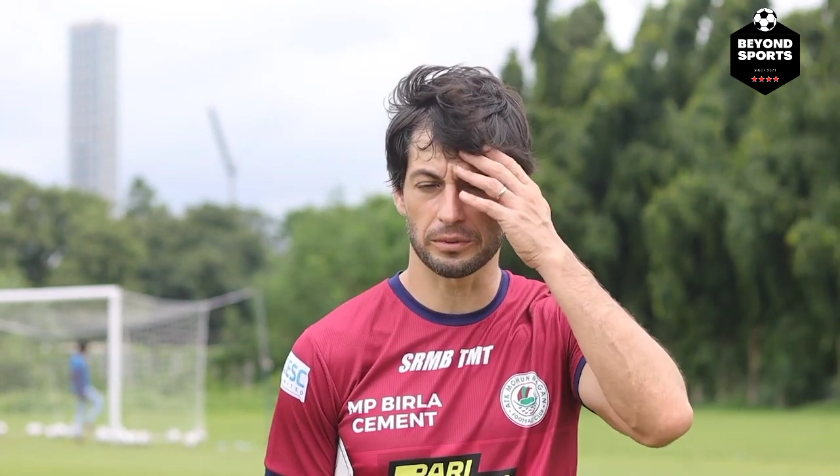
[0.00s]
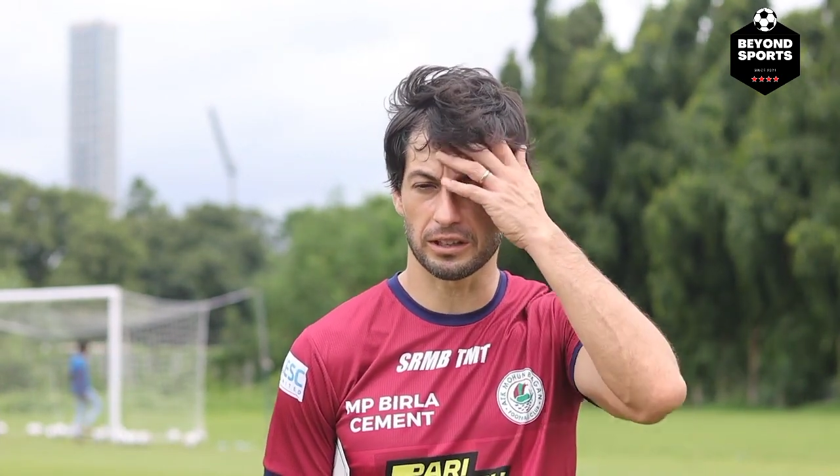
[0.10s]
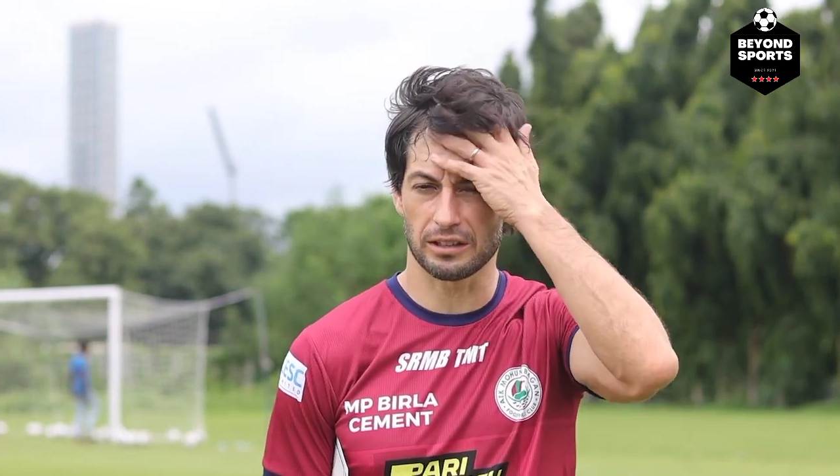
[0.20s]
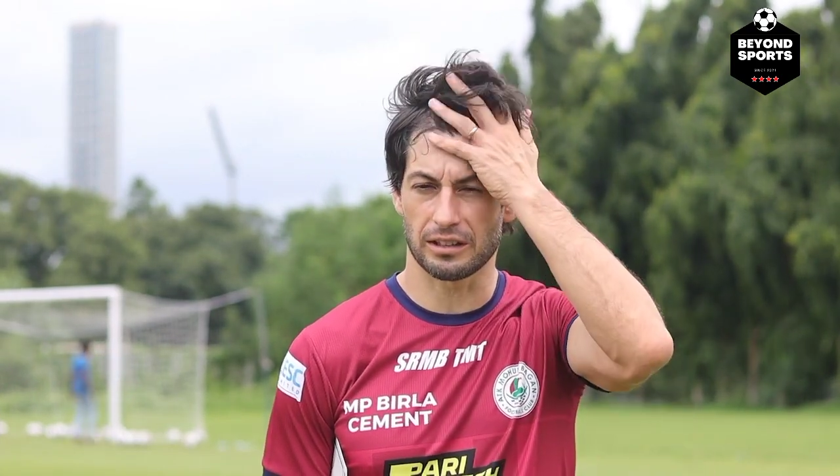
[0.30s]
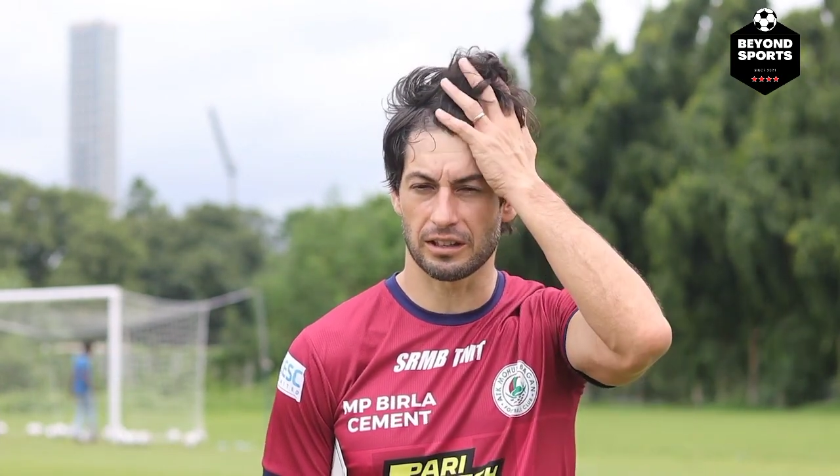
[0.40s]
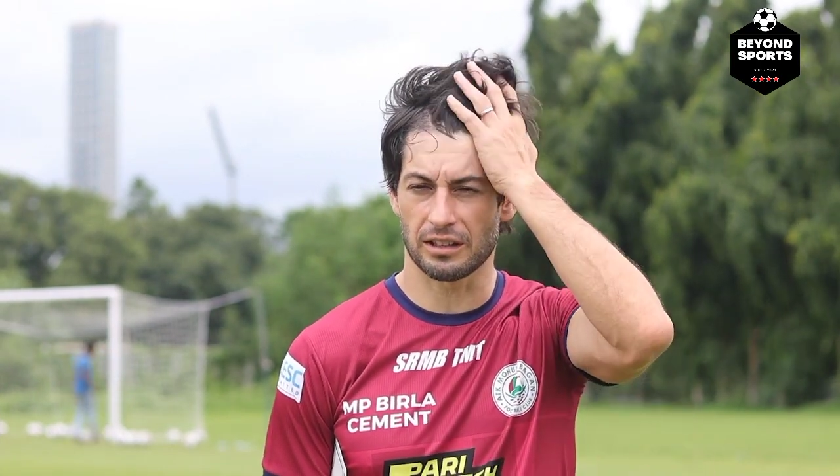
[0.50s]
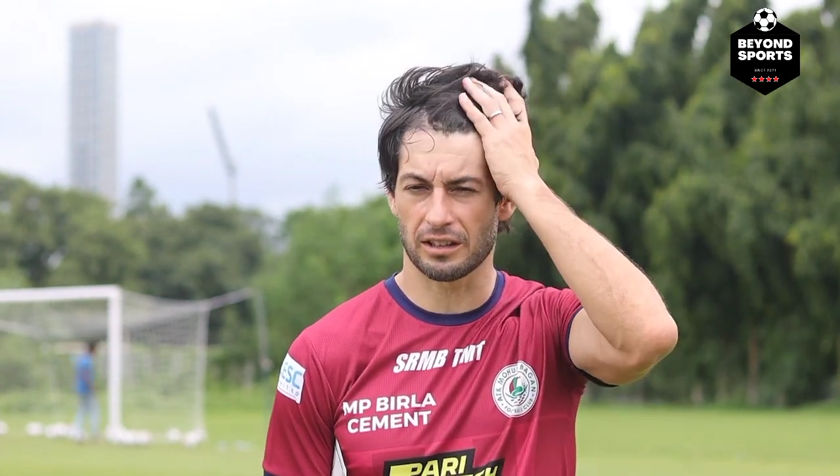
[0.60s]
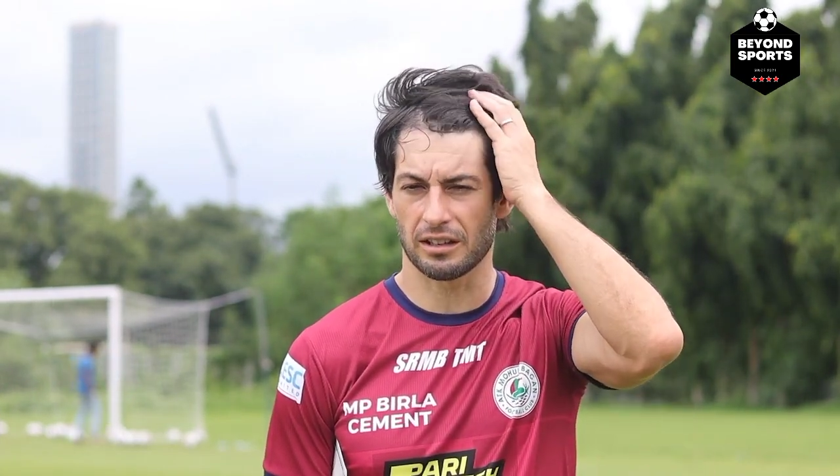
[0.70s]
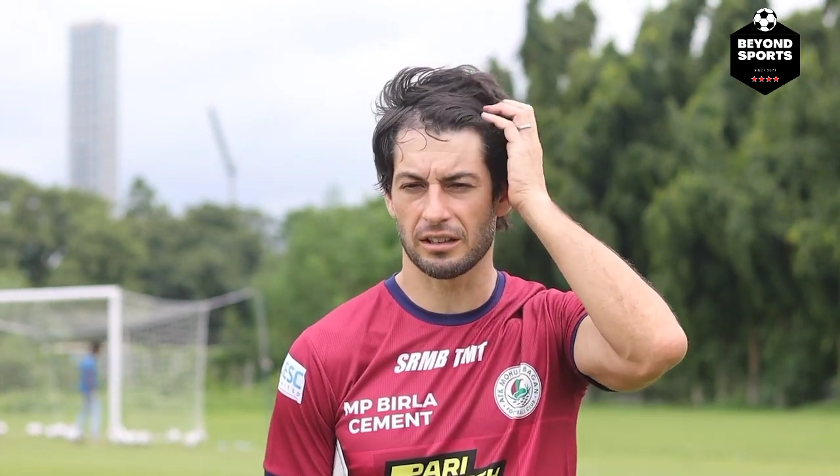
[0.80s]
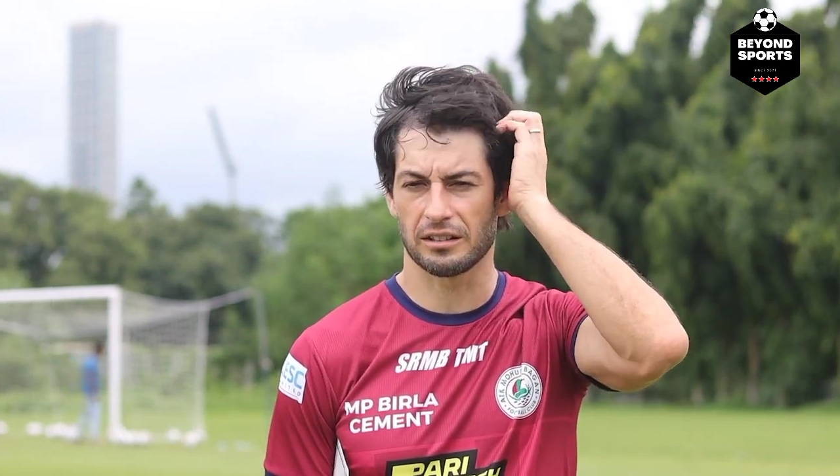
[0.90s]
be in
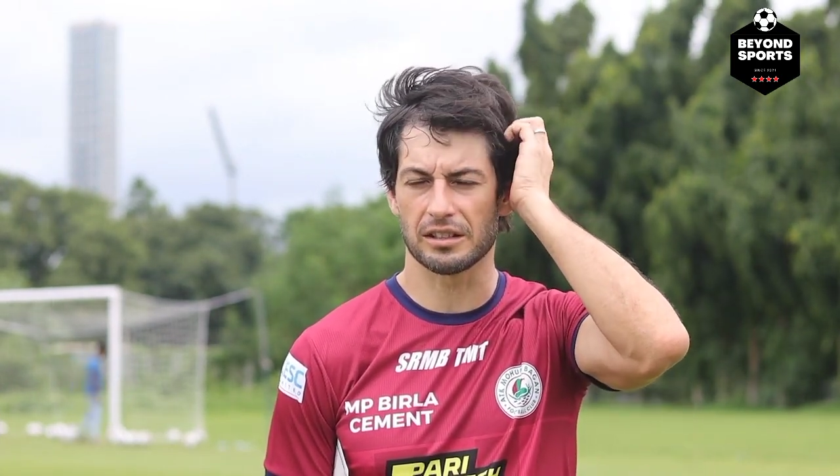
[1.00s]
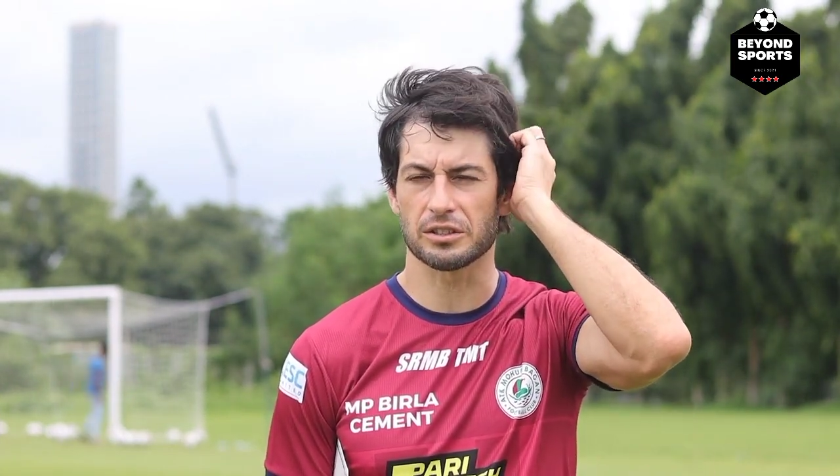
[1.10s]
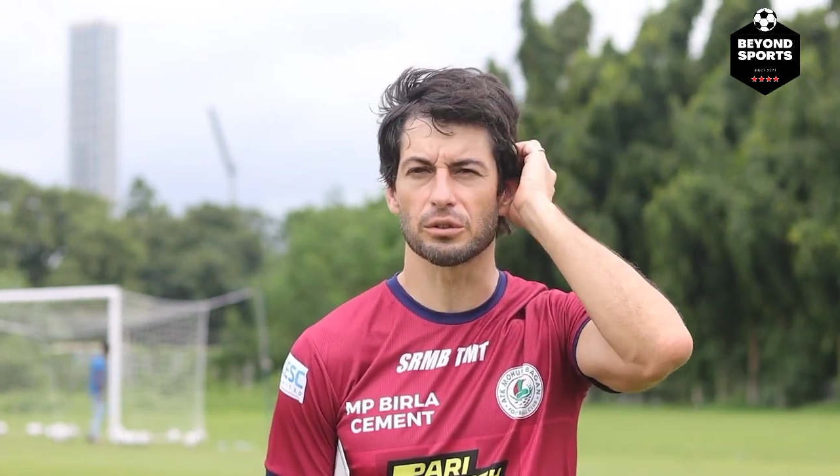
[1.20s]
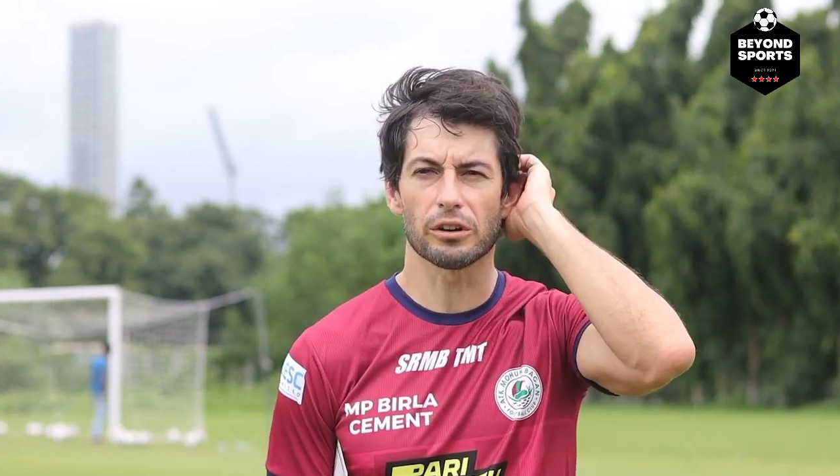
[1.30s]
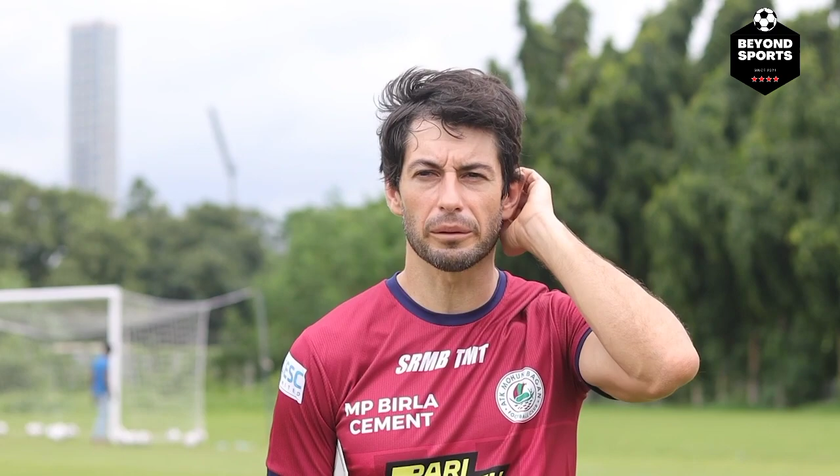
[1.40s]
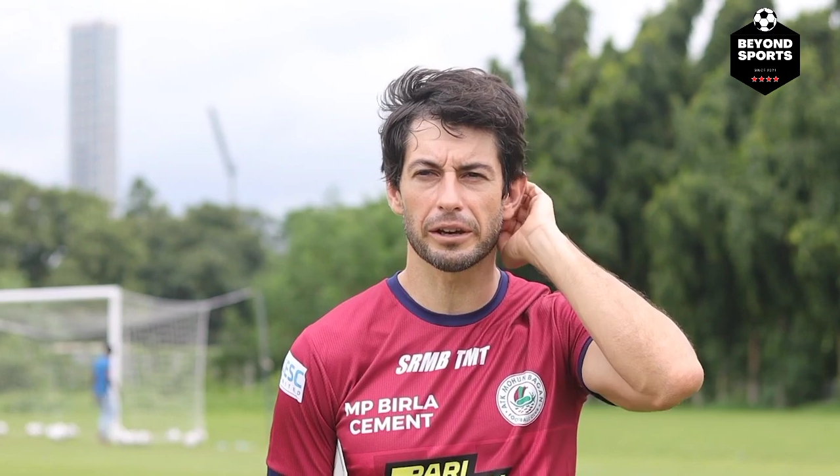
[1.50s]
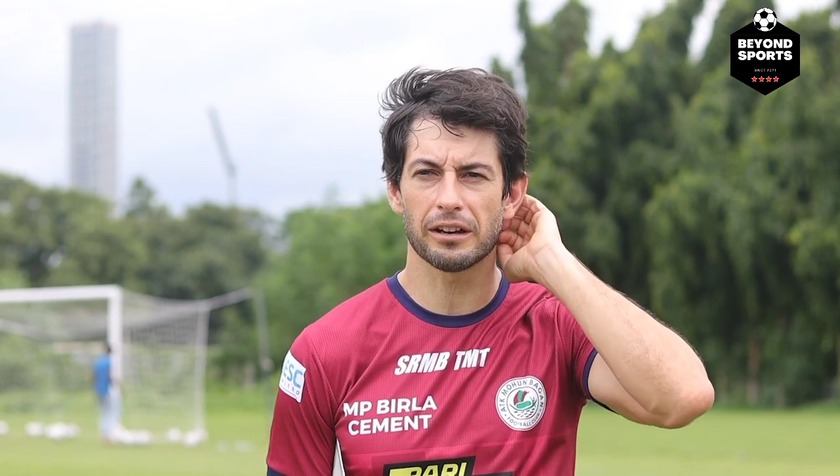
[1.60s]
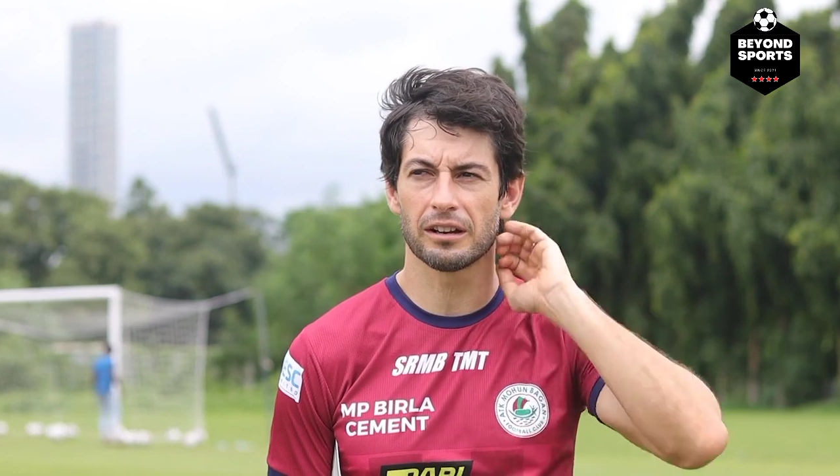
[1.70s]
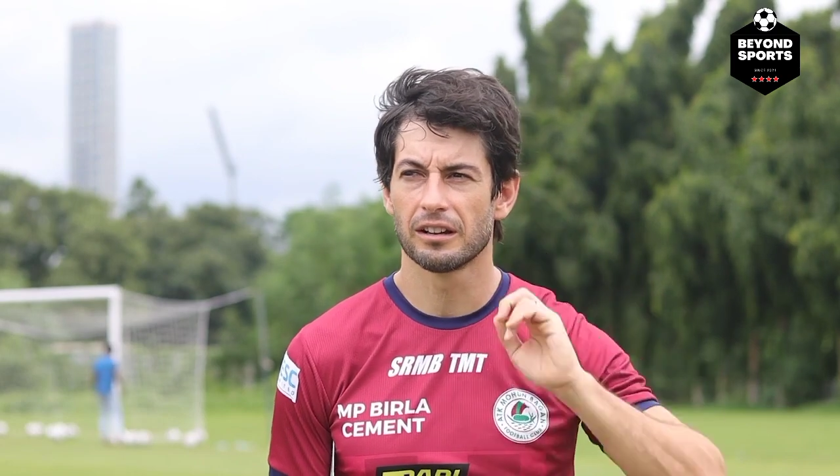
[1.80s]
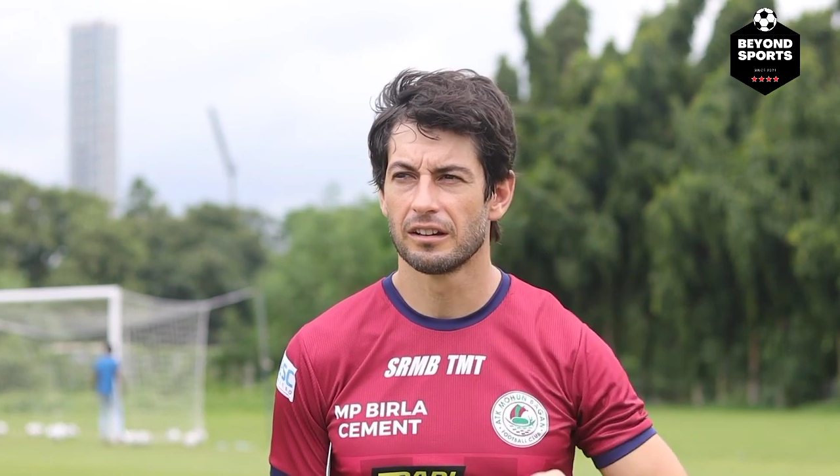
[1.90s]
this tournament.